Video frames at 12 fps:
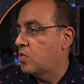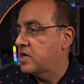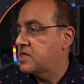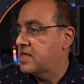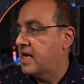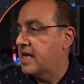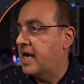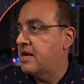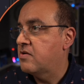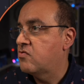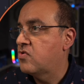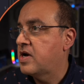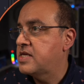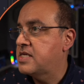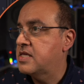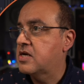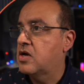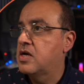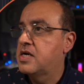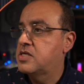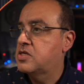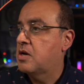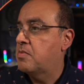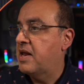watch that again, right at the
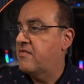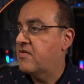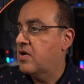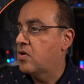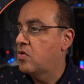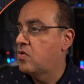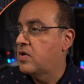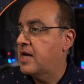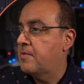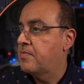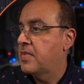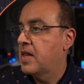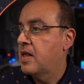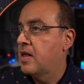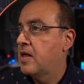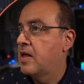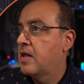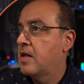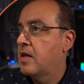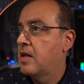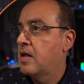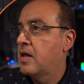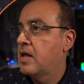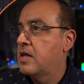top left hand corner,
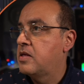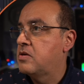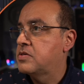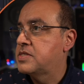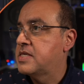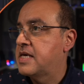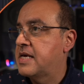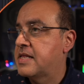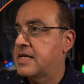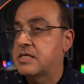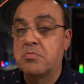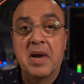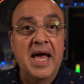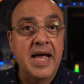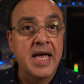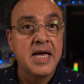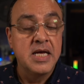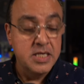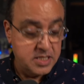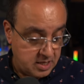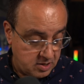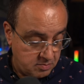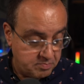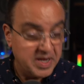you'll see that's black.
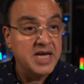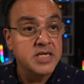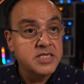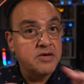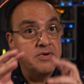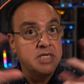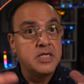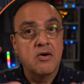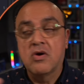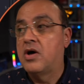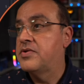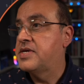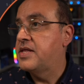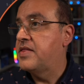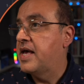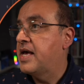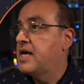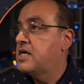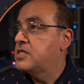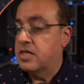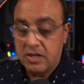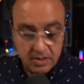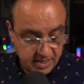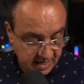So because there is no content there, so
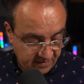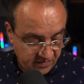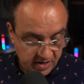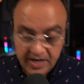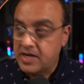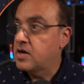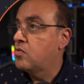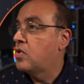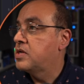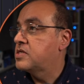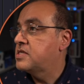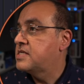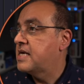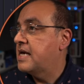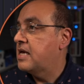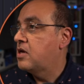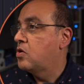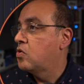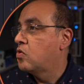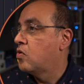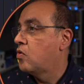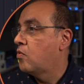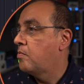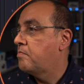you definitely don't want to take
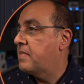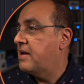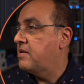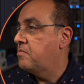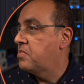your bounding